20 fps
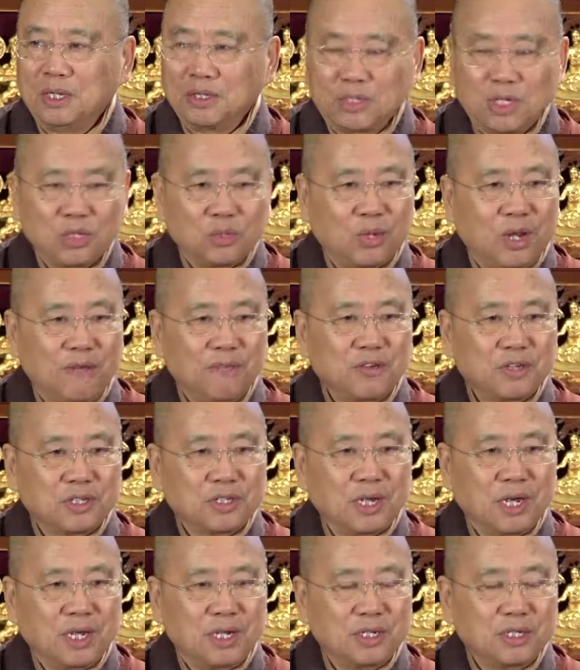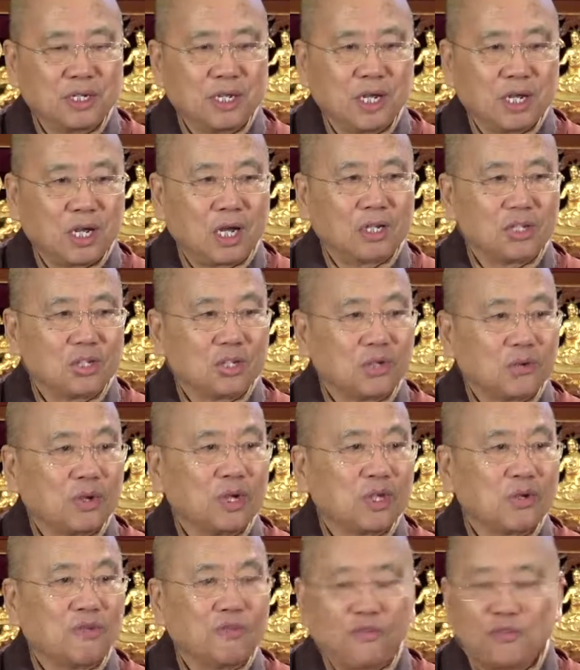Just to emphasize
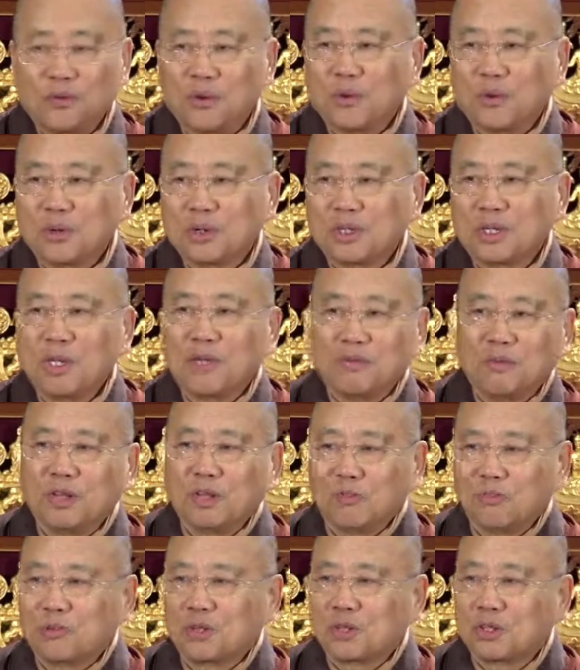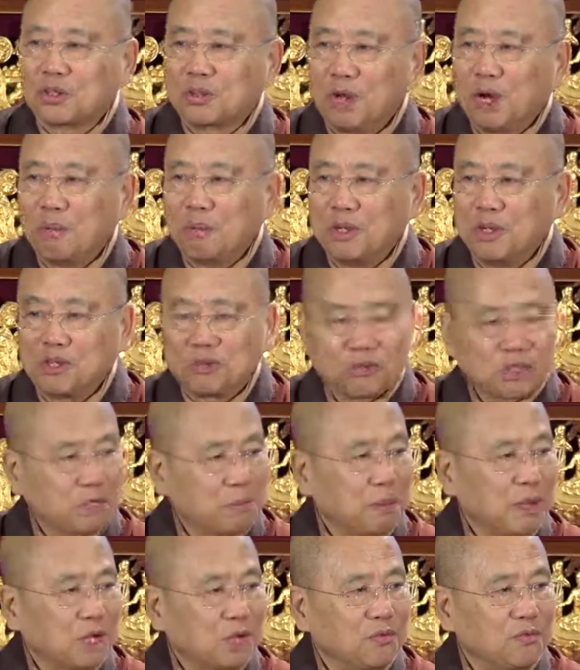concentration first, but then we stop
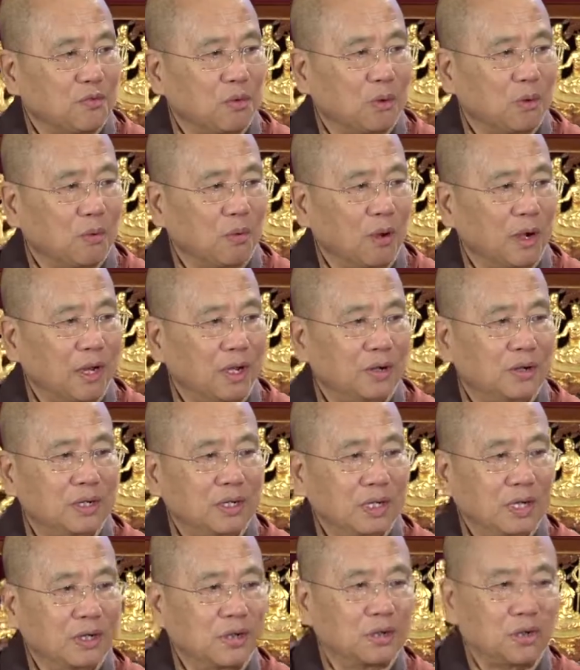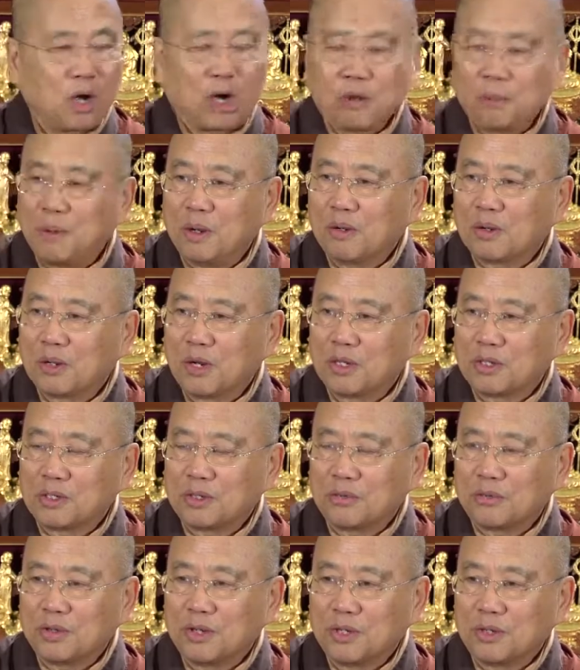introspection for a while and talk about
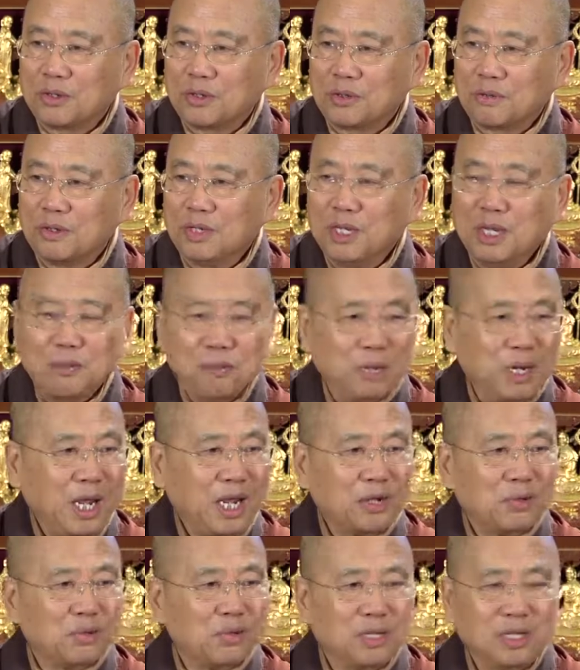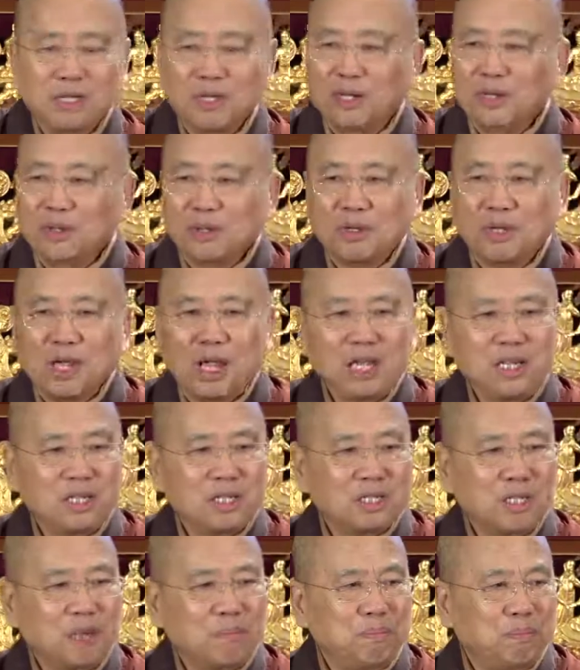concentration. But actually, you can
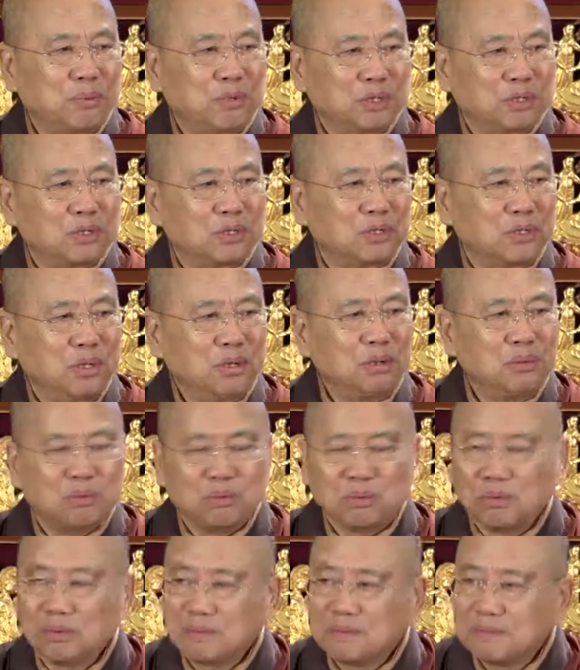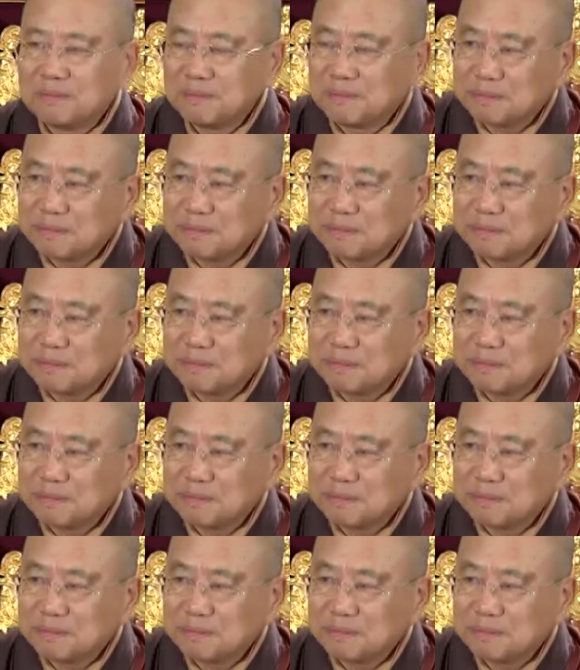separate the 2.